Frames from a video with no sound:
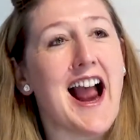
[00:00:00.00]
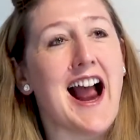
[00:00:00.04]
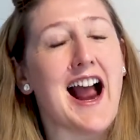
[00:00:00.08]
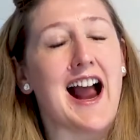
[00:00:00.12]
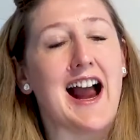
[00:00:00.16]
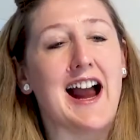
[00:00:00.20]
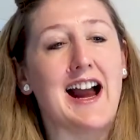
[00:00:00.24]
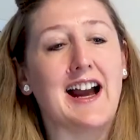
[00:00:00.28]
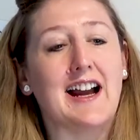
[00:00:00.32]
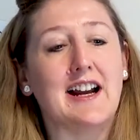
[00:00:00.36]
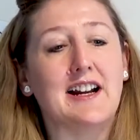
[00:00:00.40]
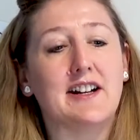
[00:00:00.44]

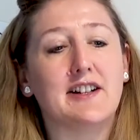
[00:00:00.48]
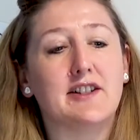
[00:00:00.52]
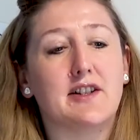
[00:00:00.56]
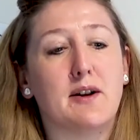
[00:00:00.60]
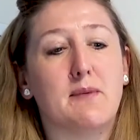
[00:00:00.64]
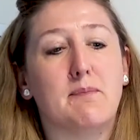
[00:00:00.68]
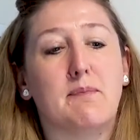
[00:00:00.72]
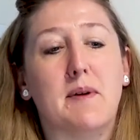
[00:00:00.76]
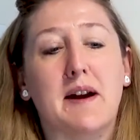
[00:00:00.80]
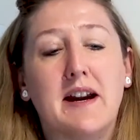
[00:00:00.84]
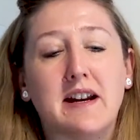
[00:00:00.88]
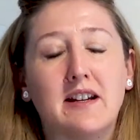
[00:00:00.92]

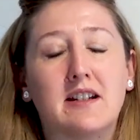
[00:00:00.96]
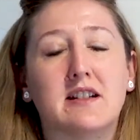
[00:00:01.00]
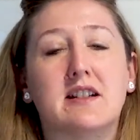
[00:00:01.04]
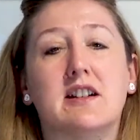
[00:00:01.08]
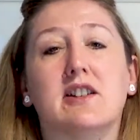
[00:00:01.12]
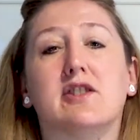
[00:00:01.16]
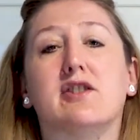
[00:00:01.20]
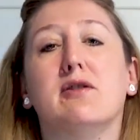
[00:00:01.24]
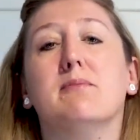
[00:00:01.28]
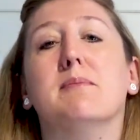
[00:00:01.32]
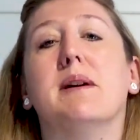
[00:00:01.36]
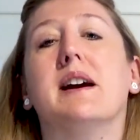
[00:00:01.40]
And basically,
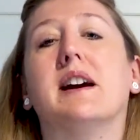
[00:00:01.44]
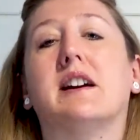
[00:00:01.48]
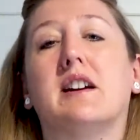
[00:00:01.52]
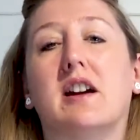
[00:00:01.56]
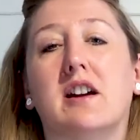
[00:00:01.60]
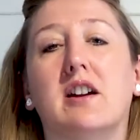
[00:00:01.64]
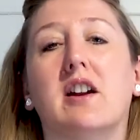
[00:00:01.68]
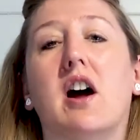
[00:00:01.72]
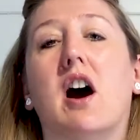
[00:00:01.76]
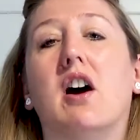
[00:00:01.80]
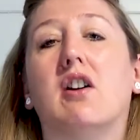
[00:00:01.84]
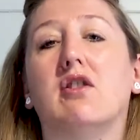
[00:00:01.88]
to make a
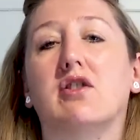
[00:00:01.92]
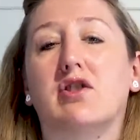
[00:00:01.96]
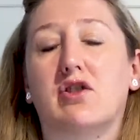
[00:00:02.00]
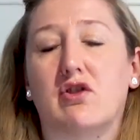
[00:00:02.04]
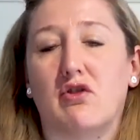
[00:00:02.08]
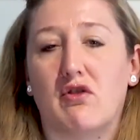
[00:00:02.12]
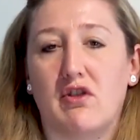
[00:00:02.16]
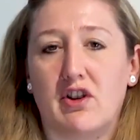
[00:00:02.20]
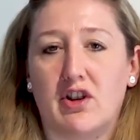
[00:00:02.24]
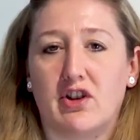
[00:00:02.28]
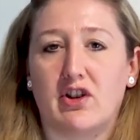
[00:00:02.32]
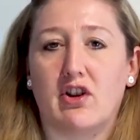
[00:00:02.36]
long
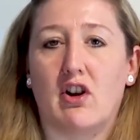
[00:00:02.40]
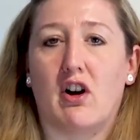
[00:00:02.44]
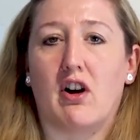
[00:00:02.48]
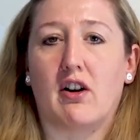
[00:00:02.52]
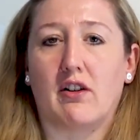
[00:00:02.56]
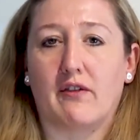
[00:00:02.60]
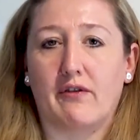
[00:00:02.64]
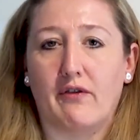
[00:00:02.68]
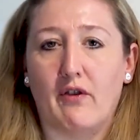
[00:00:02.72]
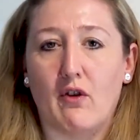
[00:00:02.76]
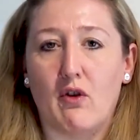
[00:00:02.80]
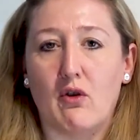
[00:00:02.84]
story
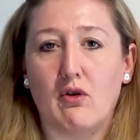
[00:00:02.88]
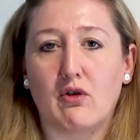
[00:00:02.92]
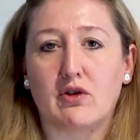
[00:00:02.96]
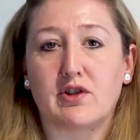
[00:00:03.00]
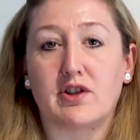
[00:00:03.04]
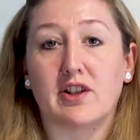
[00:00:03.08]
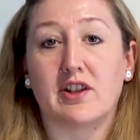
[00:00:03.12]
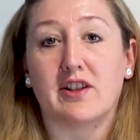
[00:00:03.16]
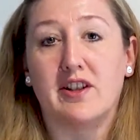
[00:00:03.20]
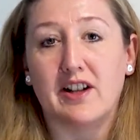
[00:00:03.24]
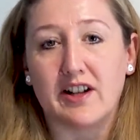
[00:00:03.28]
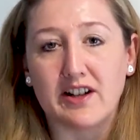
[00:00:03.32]
short, folks,
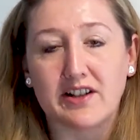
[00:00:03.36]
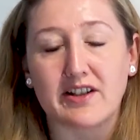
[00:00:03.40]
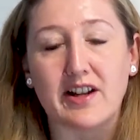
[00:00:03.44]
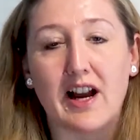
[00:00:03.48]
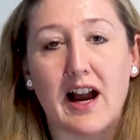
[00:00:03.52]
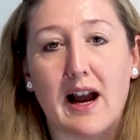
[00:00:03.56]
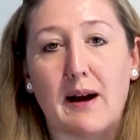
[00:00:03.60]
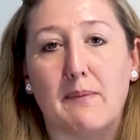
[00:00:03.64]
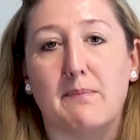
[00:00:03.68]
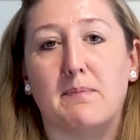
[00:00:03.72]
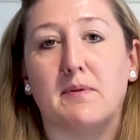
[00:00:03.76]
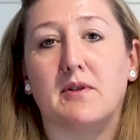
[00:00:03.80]
this
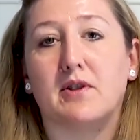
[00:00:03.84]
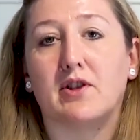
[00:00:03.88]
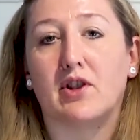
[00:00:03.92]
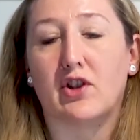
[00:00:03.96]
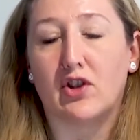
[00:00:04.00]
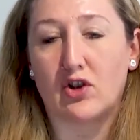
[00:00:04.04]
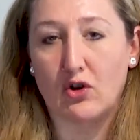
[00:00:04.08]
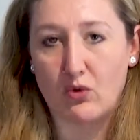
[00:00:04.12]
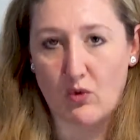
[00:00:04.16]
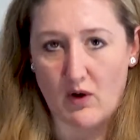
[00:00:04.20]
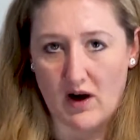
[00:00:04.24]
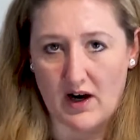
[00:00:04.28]
happened
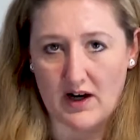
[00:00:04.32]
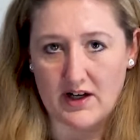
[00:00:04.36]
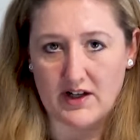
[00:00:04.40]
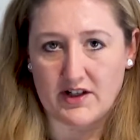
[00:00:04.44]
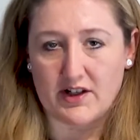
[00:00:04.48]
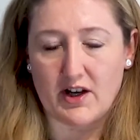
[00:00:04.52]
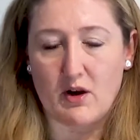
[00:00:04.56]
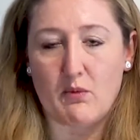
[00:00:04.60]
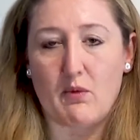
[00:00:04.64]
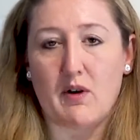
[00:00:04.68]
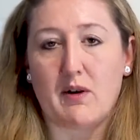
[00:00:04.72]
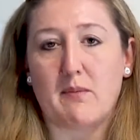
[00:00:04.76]

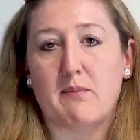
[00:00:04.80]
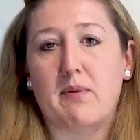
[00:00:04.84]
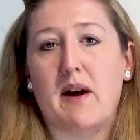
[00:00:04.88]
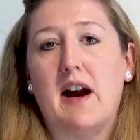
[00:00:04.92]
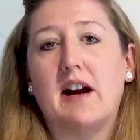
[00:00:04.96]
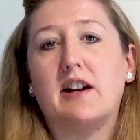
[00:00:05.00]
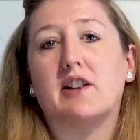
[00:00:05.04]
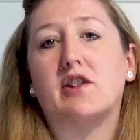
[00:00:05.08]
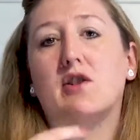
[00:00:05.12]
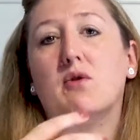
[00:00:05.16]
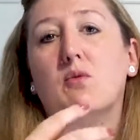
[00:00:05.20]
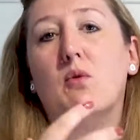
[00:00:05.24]
twice. I went
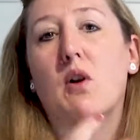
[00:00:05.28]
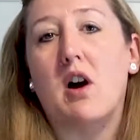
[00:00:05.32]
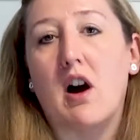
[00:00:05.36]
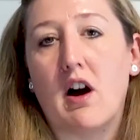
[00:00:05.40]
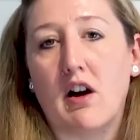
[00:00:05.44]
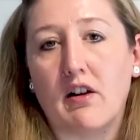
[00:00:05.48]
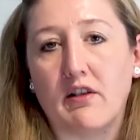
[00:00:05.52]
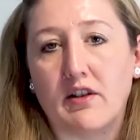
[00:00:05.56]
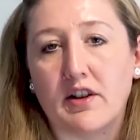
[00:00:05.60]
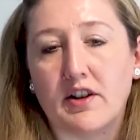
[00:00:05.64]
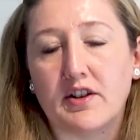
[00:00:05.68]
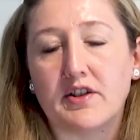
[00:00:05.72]
back to
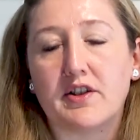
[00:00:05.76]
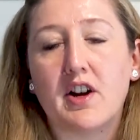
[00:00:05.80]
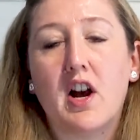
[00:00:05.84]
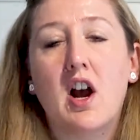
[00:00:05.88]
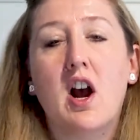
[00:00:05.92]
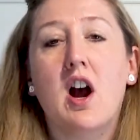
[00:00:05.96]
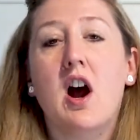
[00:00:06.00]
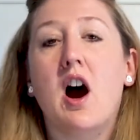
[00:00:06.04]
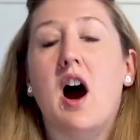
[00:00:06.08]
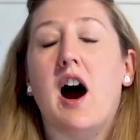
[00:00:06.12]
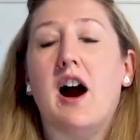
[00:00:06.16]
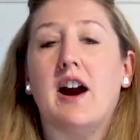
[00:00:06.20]
Ireland,
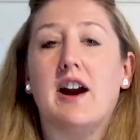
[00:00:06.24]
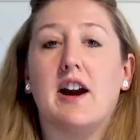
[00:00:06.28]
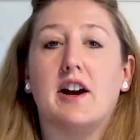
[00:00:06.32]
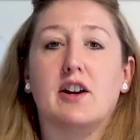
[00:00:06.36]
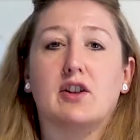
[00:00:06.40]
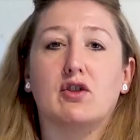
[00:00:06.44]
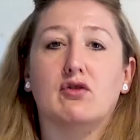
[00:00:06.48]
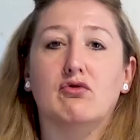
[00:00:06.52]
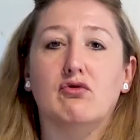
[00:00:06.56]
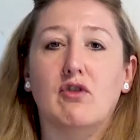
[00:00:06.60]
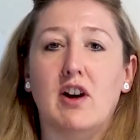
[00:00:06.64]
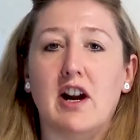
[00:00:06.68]
I
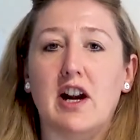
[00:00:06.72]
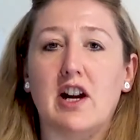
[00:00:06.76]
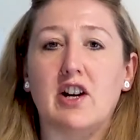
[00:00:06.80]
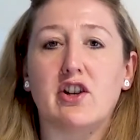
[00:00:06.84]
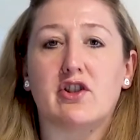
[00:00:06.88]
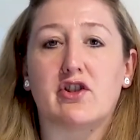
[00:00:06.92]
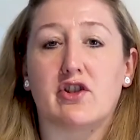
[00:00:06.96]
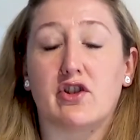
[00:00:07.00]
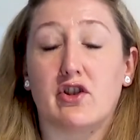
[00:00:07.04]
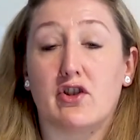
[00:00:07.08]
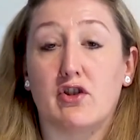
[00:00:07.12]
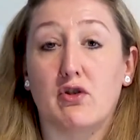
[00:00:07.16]
had
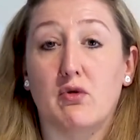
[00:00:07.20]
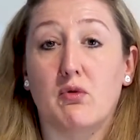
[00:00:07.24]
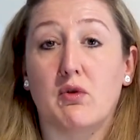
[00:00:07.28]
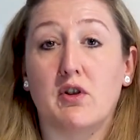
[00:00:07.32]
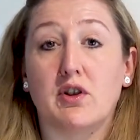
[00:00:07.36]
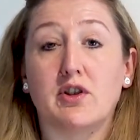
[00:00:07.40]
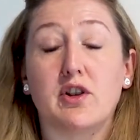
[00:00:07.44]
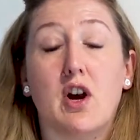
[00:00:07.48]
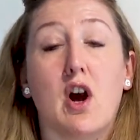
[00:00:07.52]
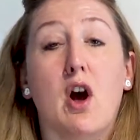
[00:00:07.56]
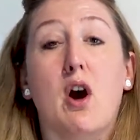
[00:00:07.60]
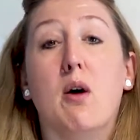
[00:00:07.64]
arranged to do
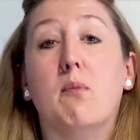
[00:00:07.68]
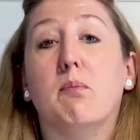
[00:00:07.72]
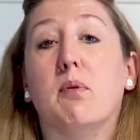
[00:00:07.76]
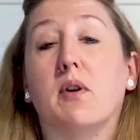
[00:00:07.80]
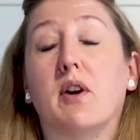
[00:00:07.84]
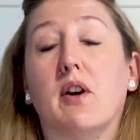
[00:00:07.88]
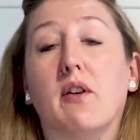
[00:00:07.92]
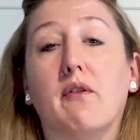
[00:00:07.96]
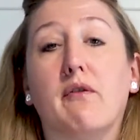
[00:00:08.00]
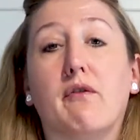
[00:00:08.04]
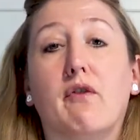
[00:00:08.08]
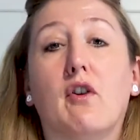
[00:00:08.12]
it, but
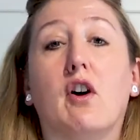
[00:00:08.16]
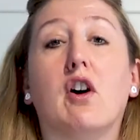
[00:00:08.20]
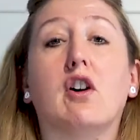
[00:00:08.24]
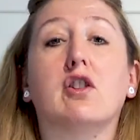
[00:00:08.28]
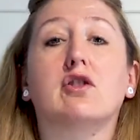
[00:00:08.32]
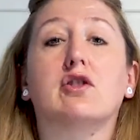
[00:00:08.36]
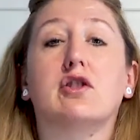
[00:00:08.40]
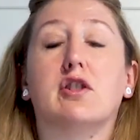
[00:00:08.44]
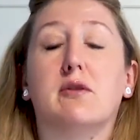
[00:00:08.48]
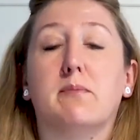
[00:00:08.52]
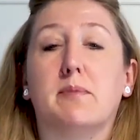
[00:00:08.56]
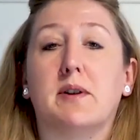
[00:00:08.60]

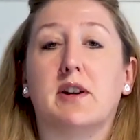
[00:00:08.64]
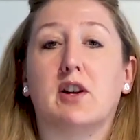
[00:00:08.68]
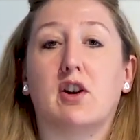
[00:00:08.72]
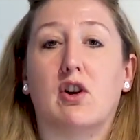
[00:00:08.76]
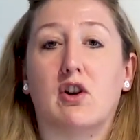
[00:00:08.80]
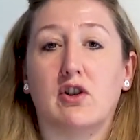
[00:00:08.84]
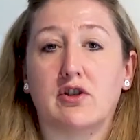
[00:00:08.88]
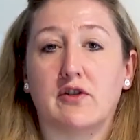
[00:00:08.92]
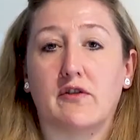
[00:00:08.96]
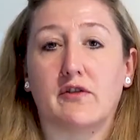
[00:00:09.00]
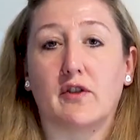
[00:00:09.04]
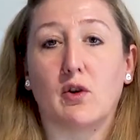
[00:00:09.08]
unfortunately,
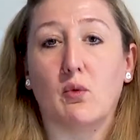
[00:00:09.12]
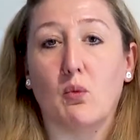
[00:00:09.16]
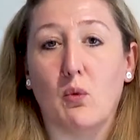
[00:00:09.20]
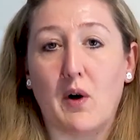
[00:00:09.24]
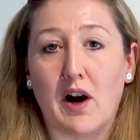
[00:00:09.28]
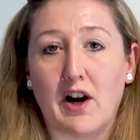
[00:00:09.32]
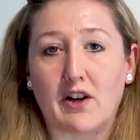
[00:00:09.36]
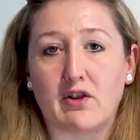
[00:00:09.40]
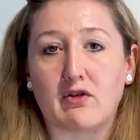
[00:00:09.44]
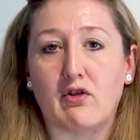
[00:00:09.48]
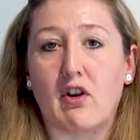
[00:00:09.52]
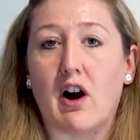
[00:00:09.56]
because of the
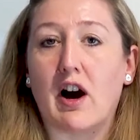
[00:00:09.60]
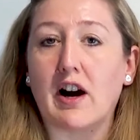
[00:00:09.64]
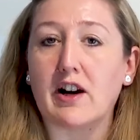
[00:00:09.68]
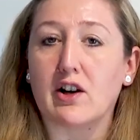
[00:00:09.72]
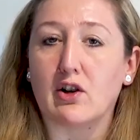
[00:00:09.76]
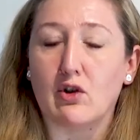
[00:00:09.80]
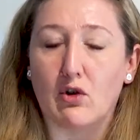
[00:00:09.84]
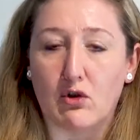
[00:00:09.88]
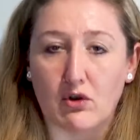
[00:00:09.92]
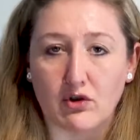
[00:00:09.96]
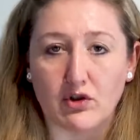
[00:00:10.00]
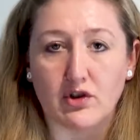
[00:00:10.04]
weather, I
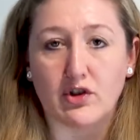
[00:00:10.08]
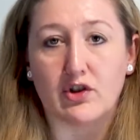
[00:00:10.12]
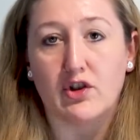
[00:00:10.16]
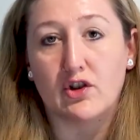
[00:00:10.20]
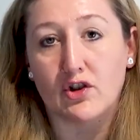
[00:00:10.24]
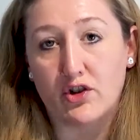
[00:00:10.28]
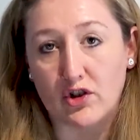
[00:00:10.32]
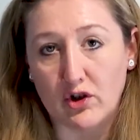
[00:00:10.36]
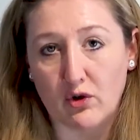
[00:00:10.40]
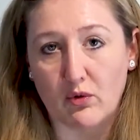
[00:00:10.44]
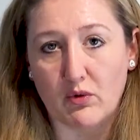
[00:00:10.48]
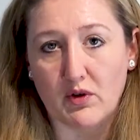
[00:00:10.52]

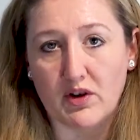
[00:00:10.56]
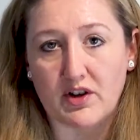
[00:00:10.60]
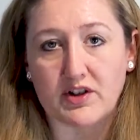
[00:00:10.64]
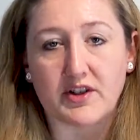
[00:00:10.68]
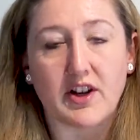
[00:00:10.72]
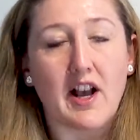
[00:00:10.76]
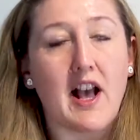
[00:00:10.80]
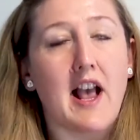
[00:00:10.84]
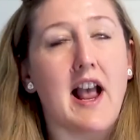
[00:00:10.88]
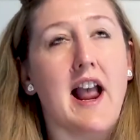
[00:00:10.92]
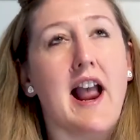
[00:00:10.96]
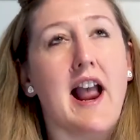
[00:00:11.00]
couldn't do it.